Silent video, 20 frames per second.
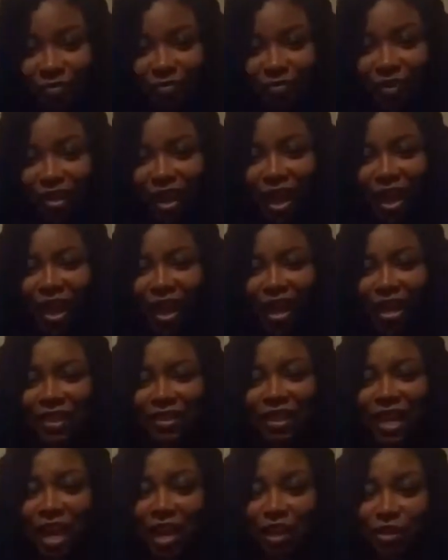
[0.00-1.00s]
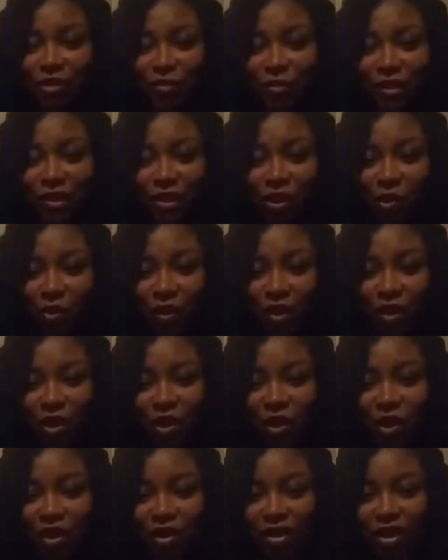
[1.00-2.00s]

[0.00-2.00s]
Hey Donald, what's going on,